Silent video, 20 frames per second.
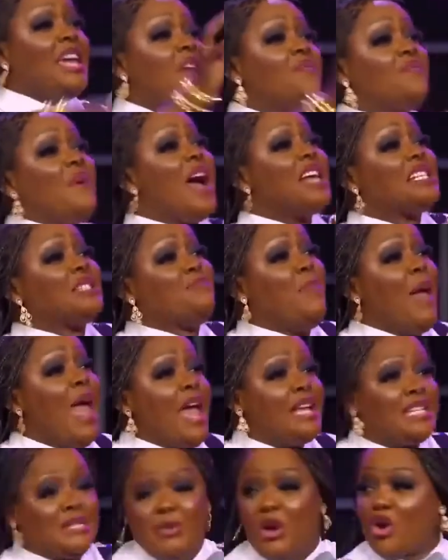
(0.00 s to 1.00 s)
Give her
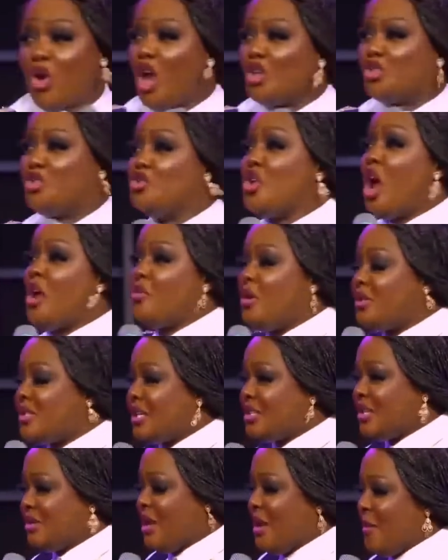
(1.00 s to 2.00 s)
space because you don't know
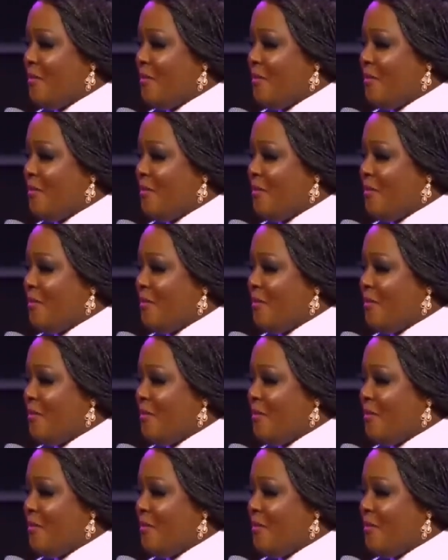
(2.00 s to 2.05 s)
say.